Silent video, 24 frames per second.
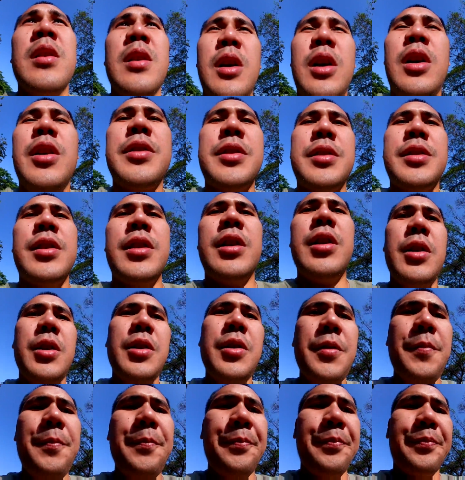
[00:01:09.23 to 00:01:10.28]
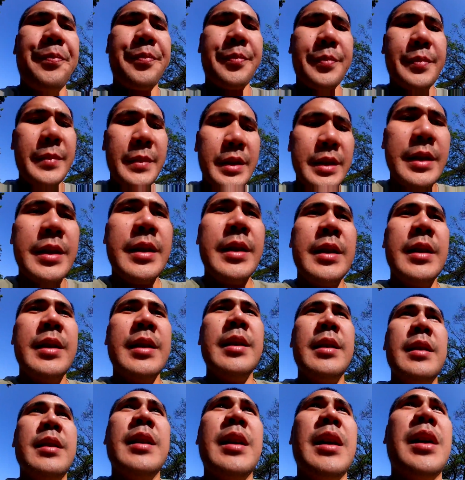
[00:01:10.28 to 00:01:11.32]
Also,
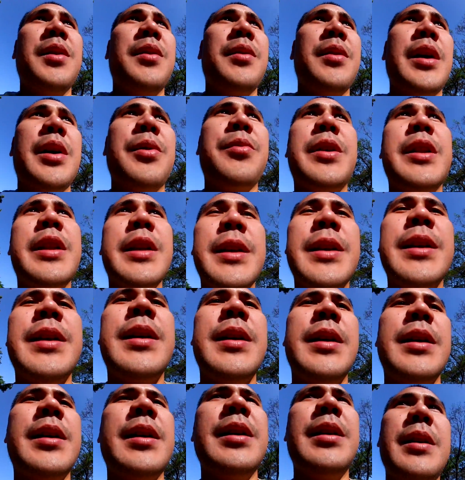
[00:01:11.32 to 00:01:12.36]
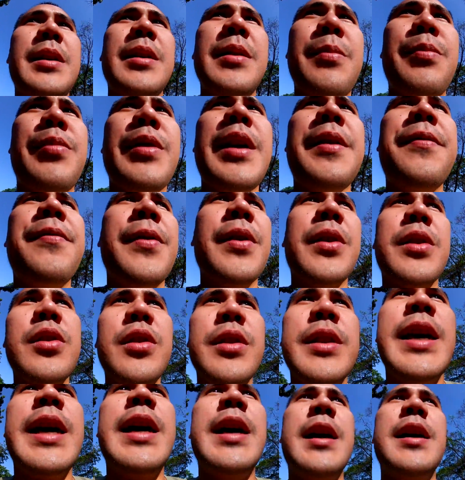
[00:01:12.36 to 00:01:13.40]
I want to pray for good
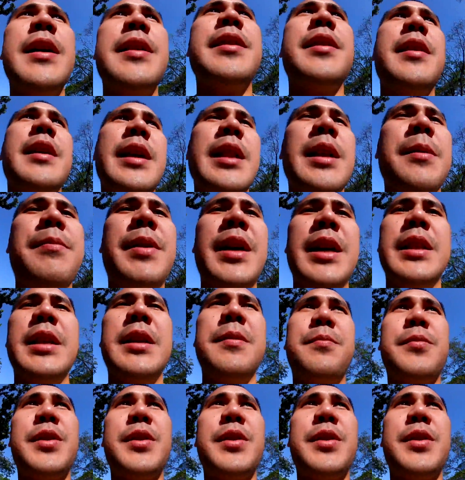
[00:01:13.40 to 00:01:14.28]
health and abundant